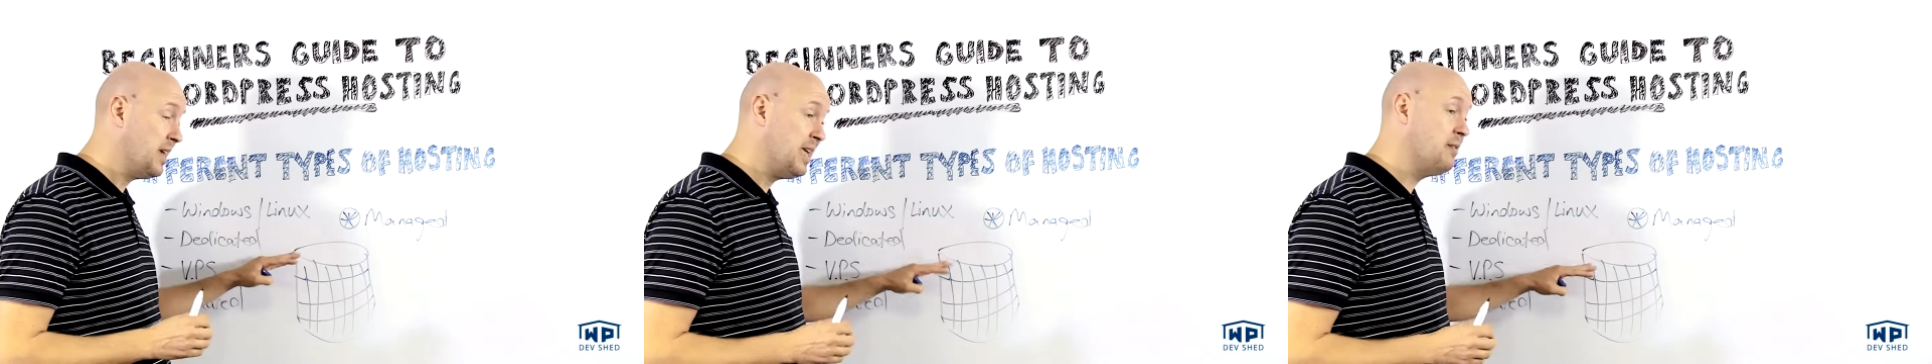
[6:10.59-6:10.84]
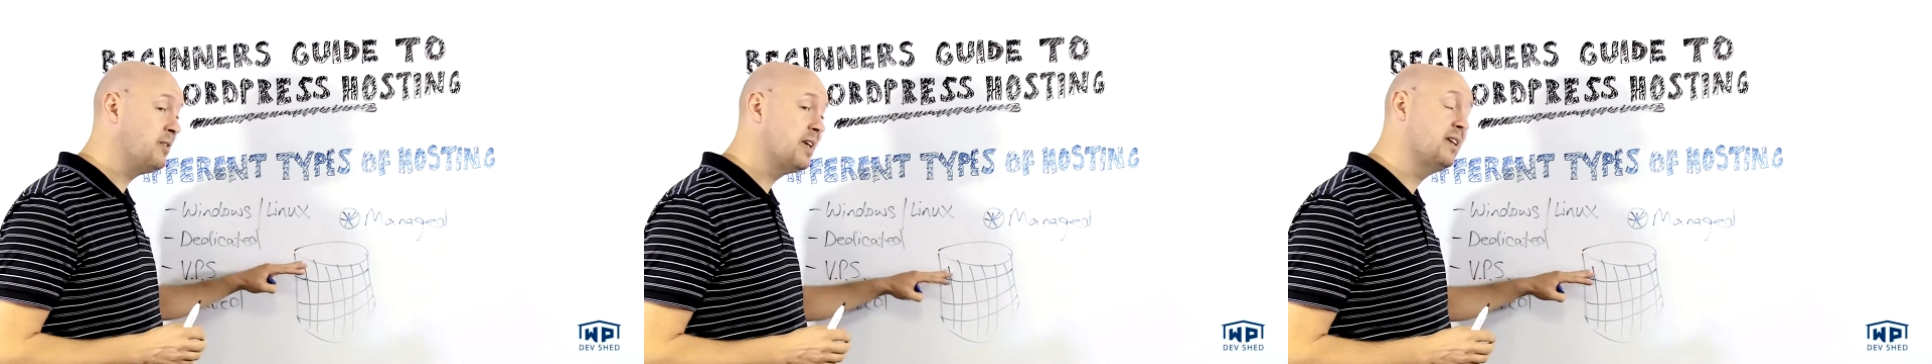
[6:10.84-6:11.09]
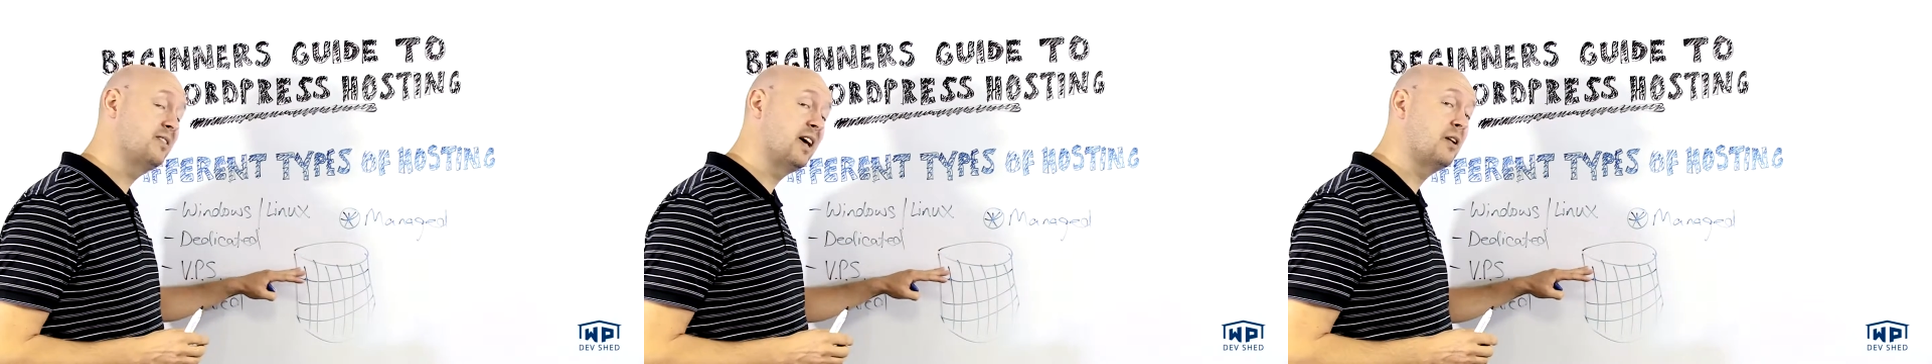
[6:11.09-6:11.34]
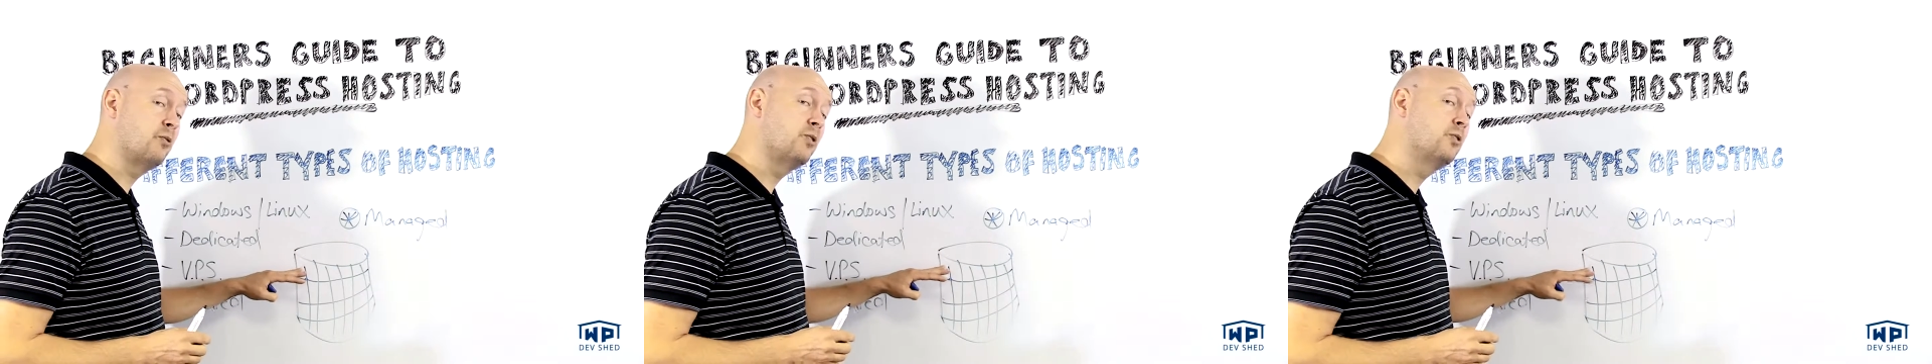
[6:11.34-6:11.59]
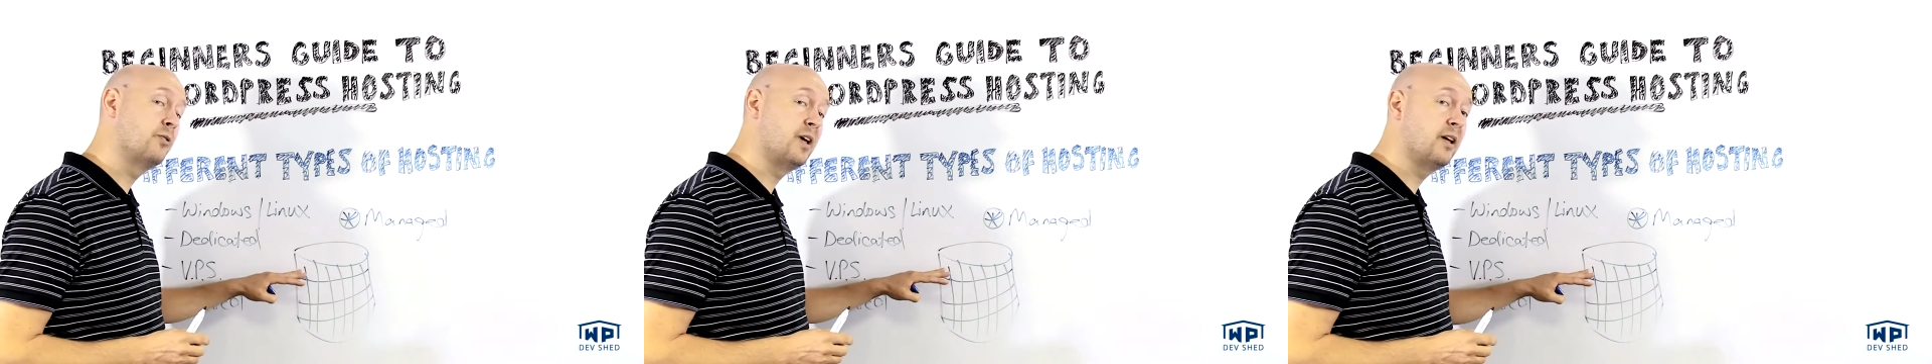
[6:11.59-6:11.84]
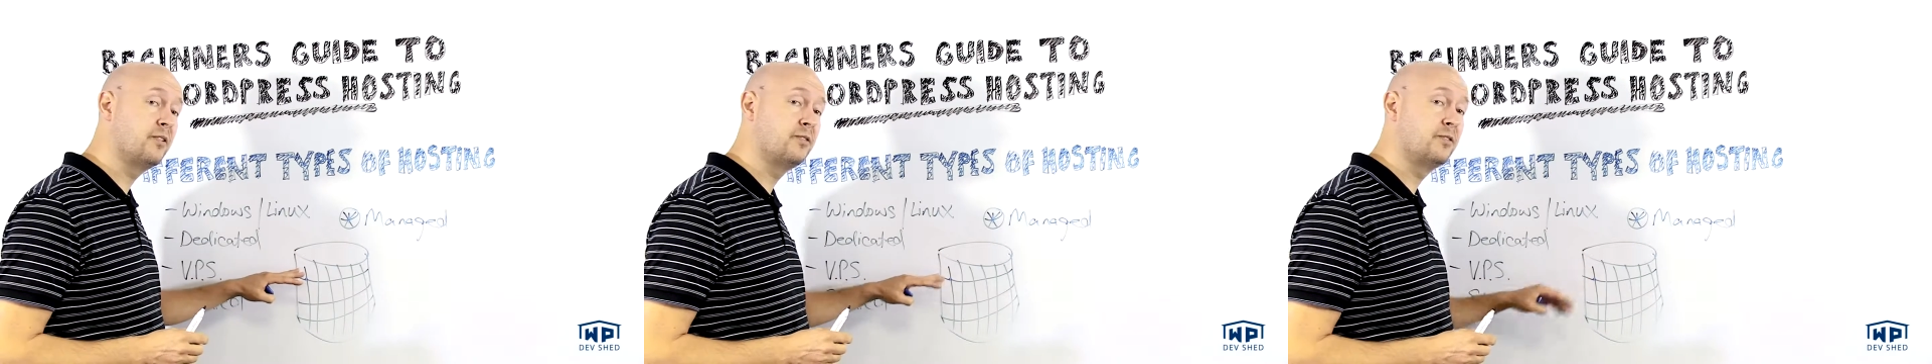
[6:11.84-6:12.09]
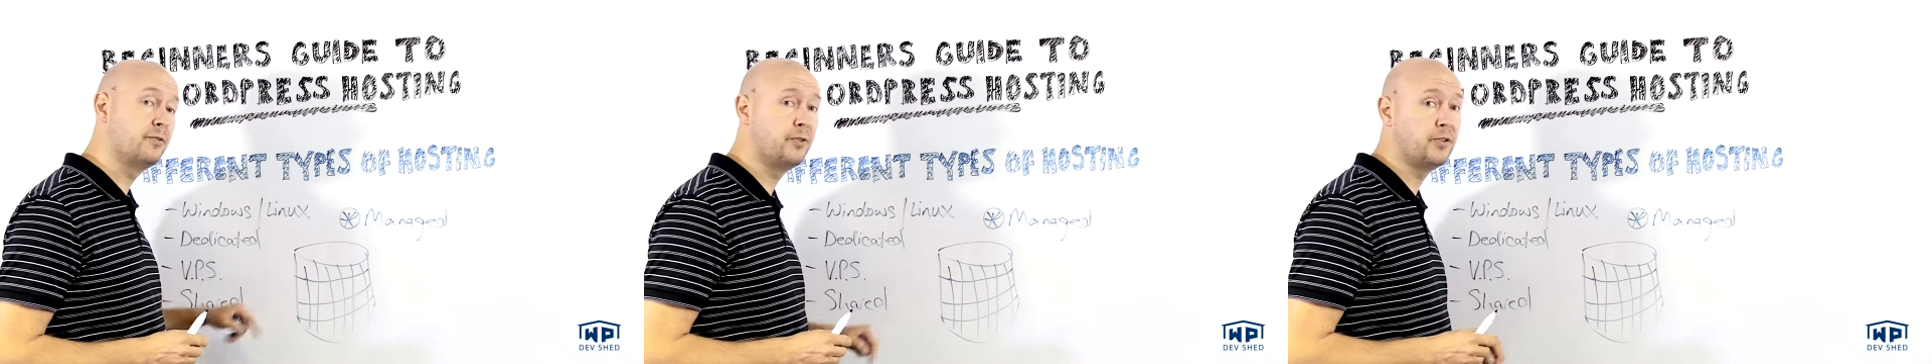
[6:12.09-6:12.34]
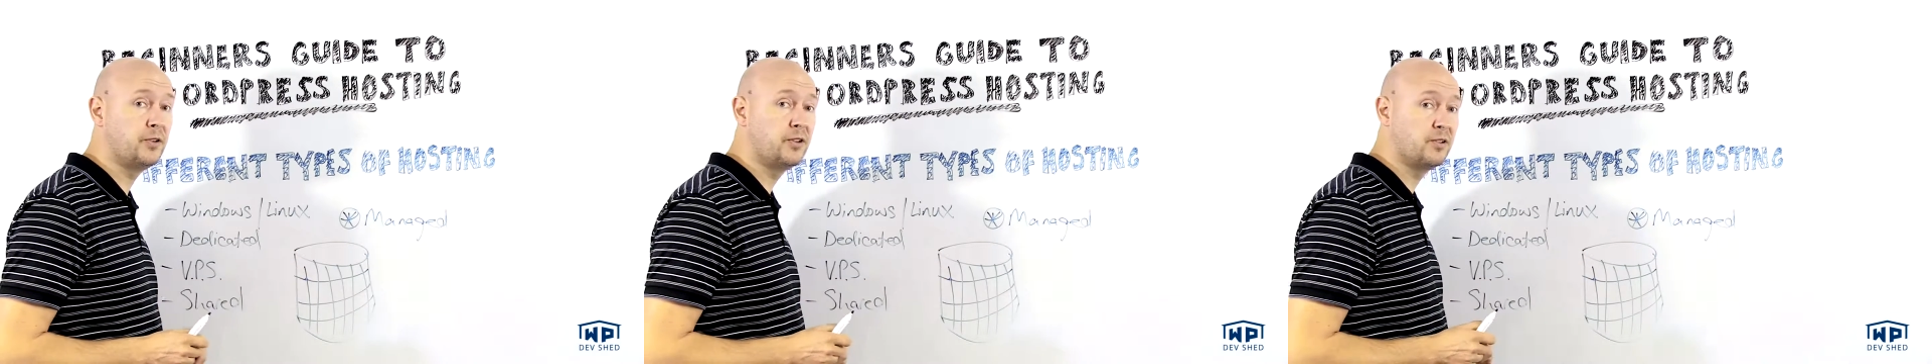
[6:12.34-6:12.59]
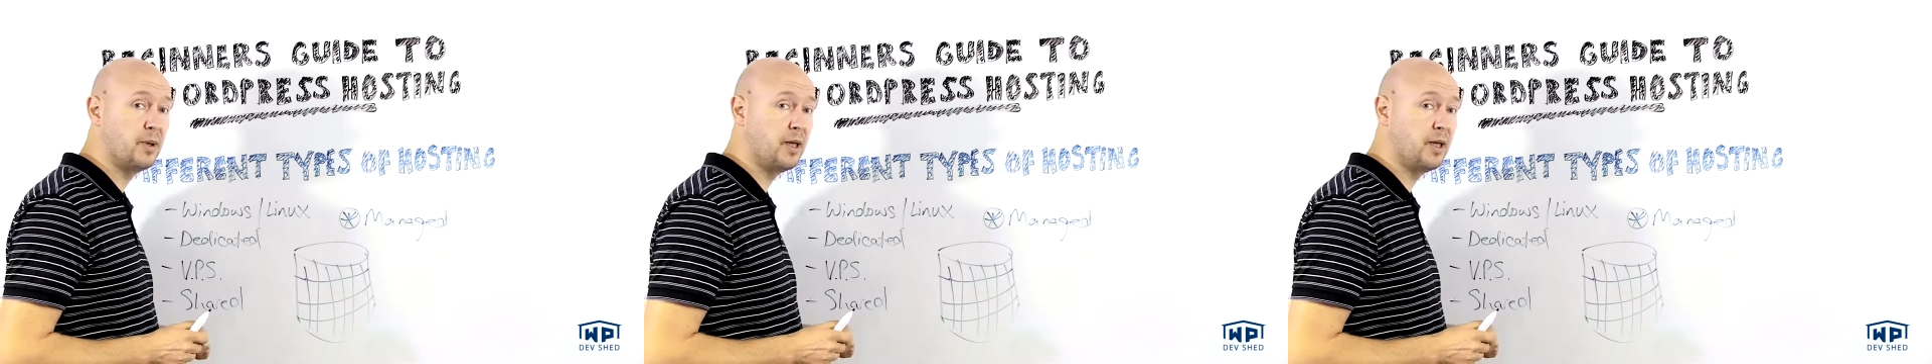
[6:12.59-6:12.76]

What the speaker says: even gets hundreds or thousands of visitors a